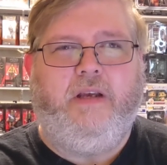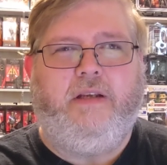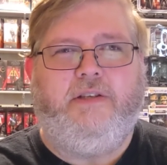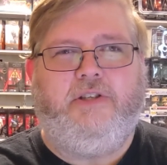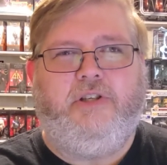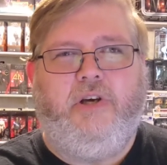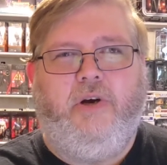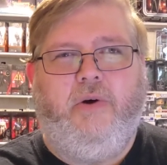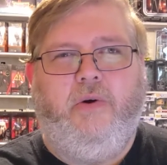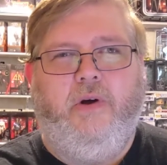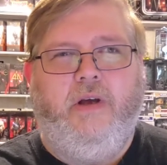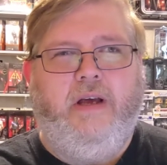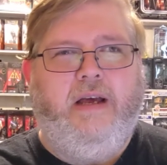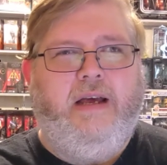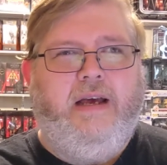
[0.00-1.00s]
So
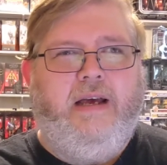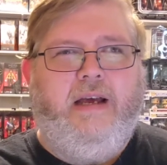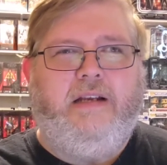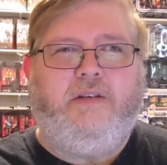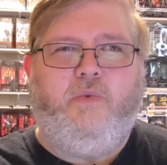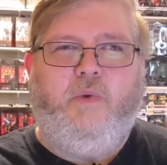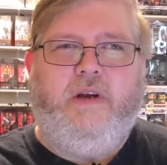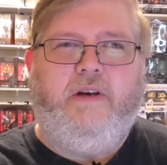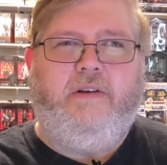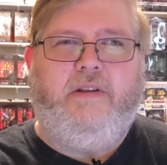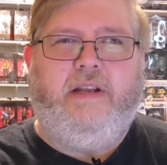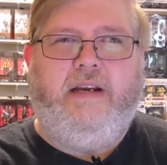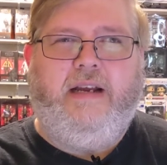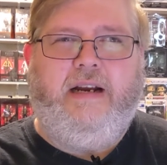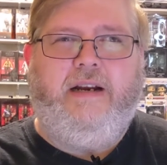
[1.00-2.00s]
it's weird
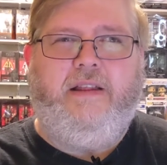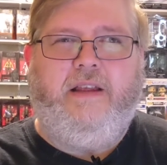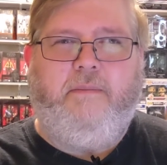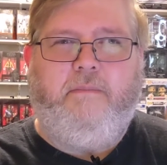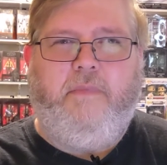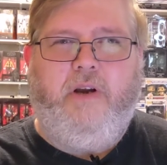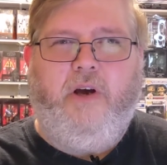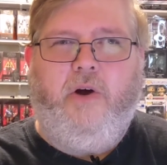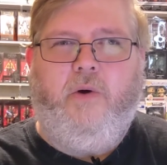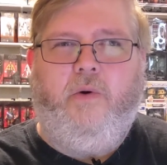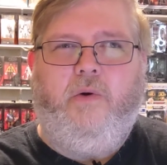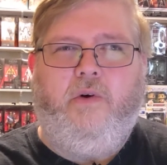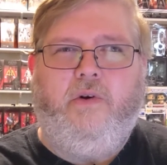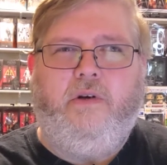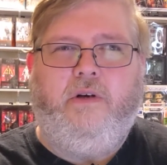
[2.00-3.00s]
that none of them
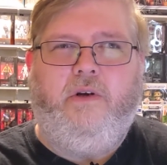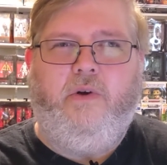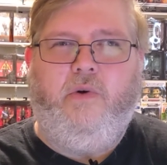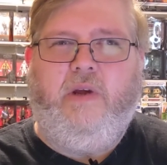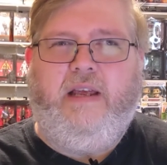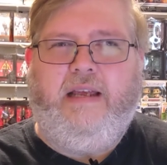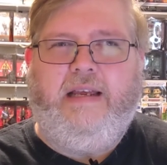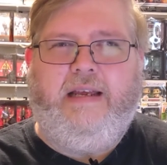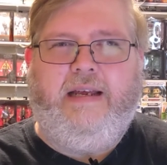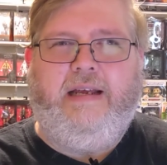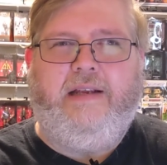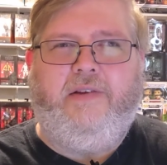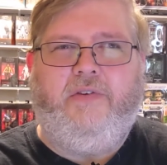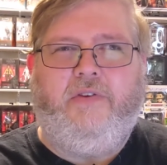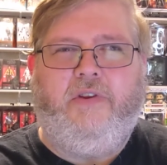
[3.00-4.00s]
know who he
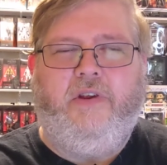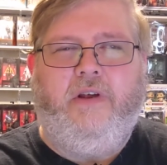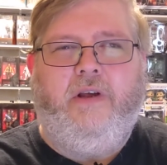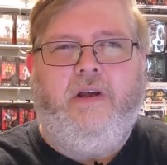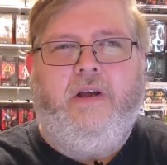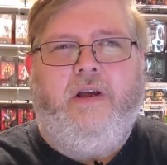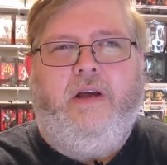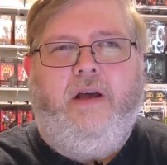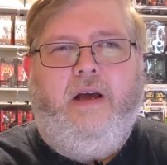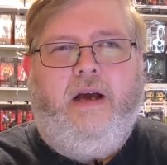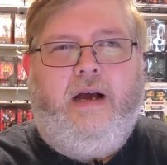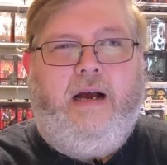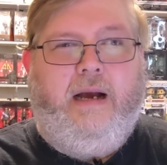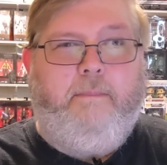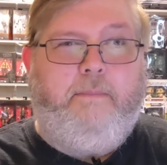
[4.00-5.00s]
is.
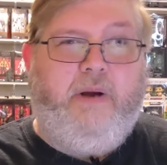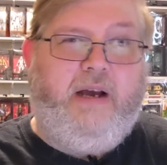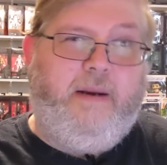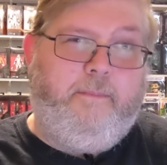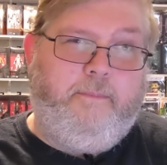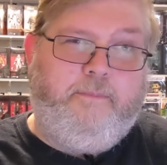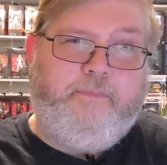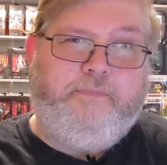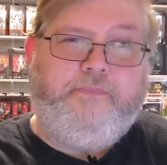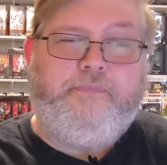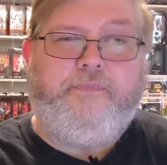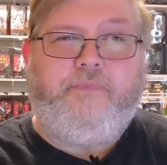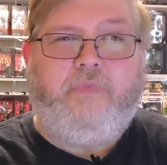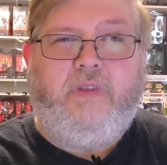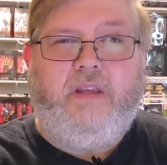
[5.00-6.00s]
But
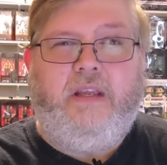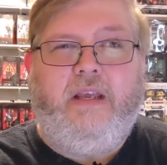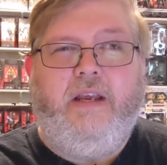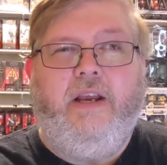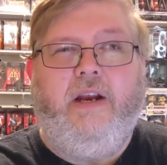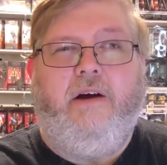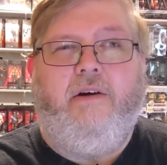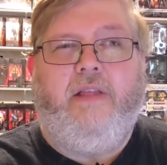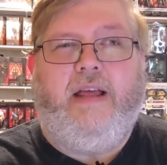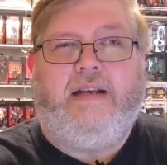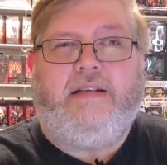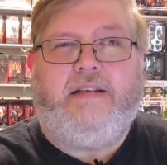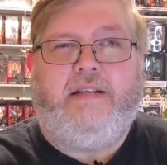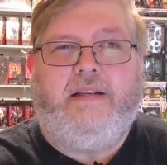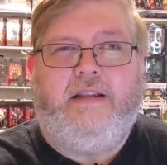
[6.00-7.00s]

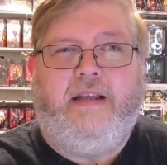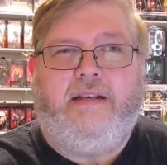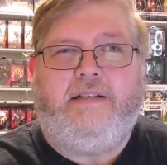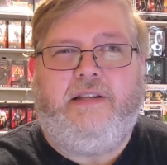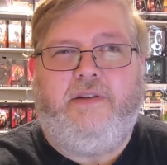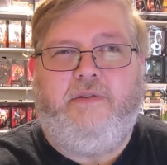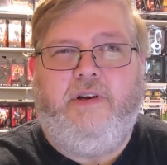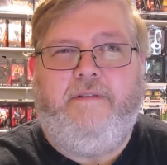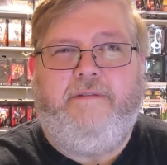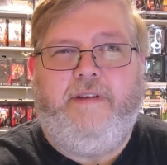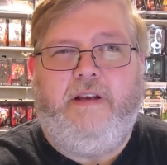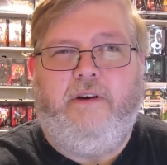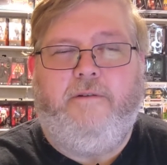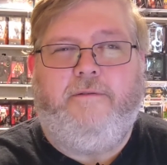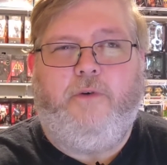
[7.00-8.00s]
that's the
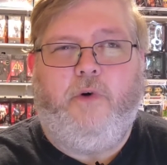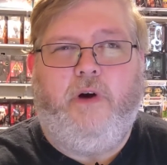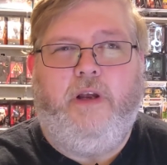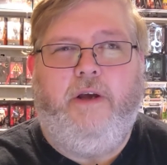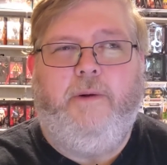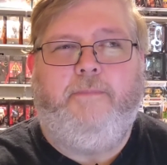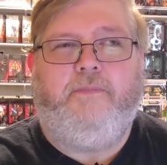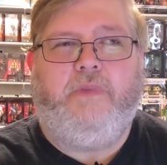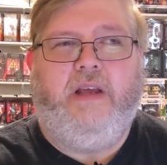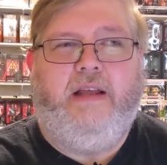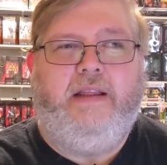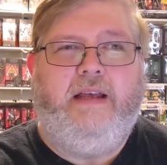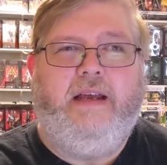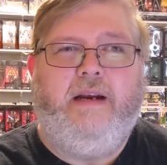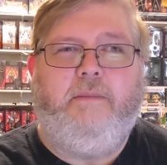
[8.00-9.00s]
reveal for you.
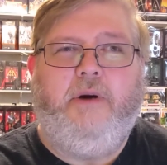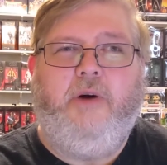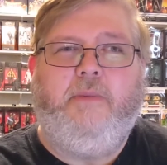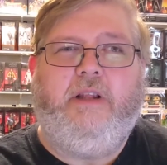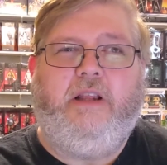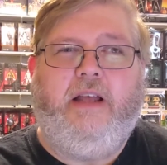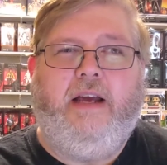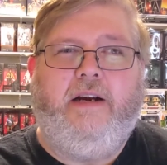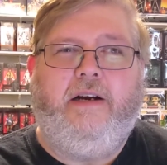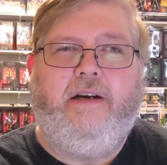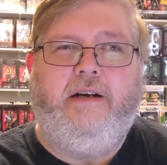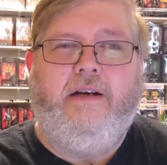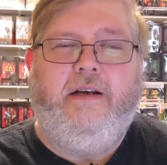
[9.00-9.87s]
And then a moment later,